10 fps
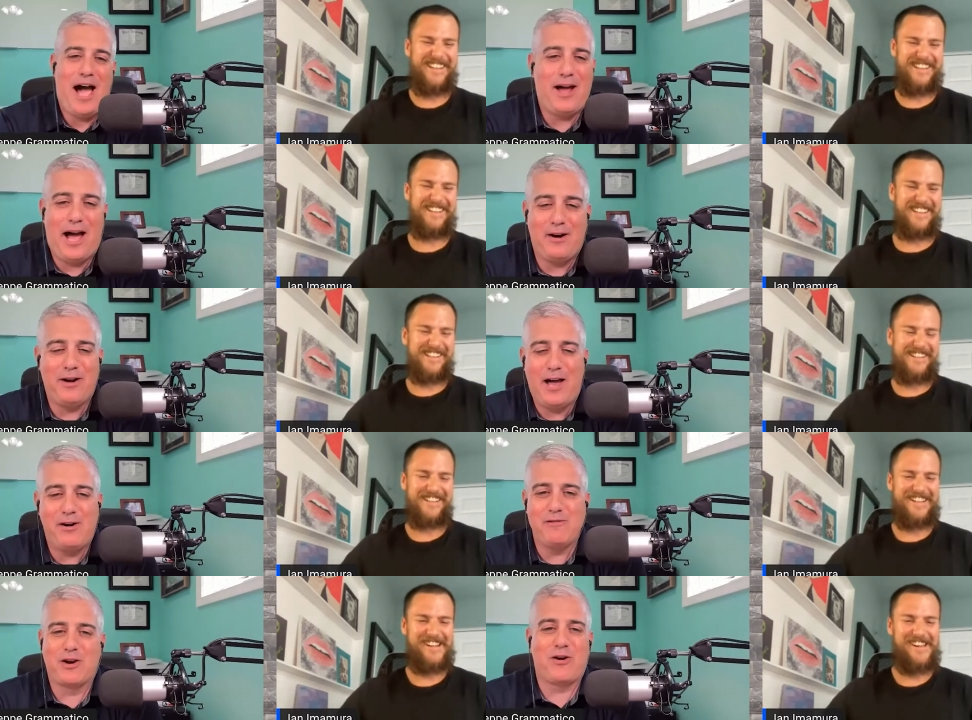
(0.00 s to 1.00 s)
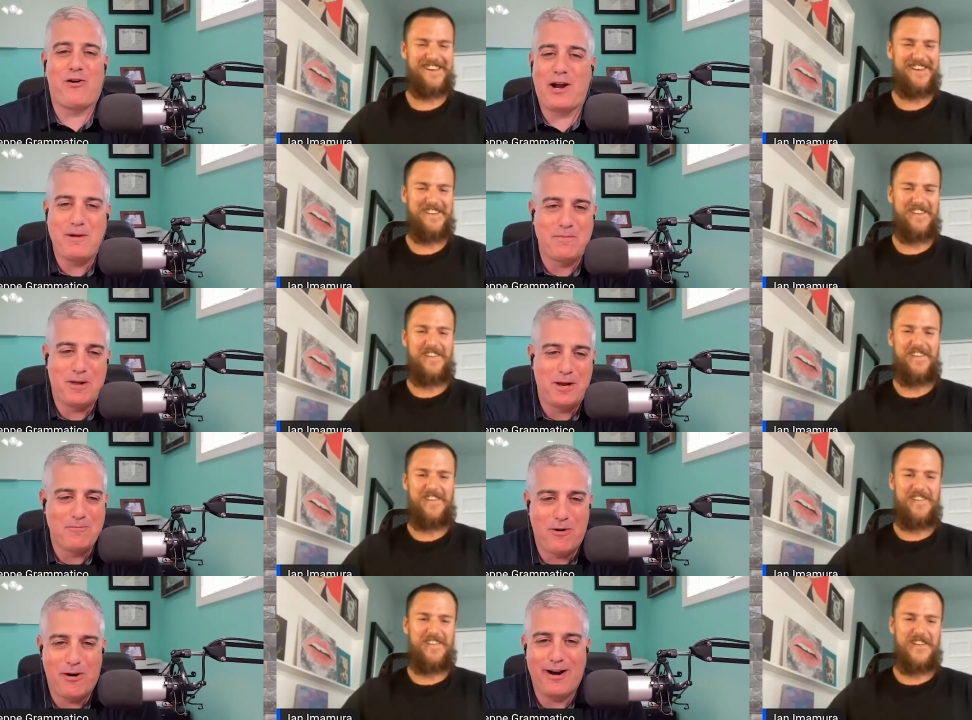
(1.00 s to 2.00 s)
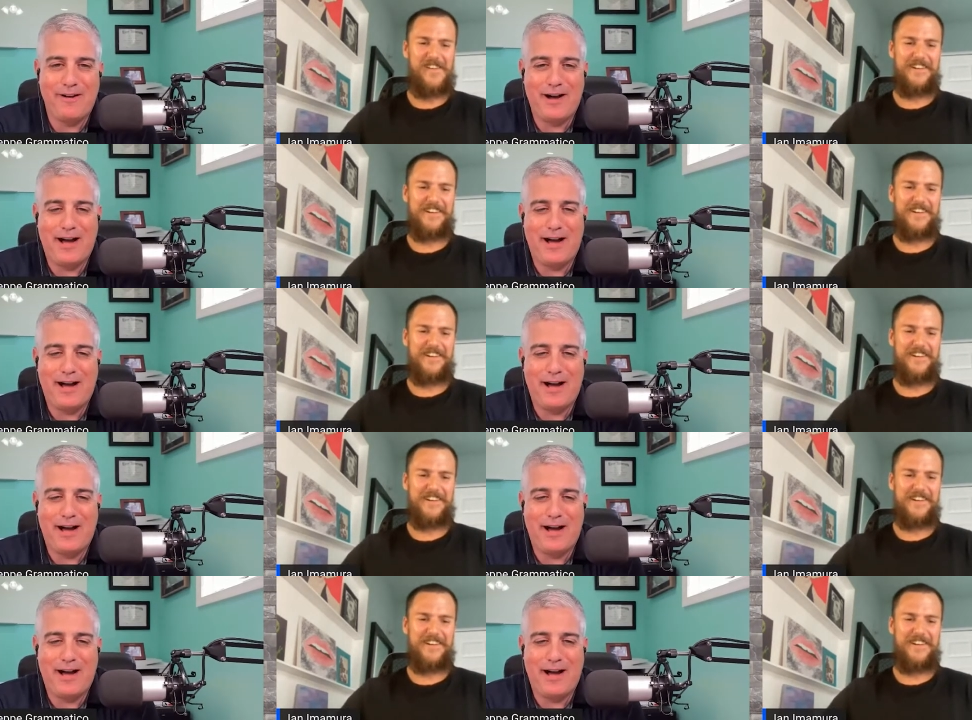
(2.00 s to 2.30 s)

Speaker 1: I, I don't I don't even correct people anymore. I've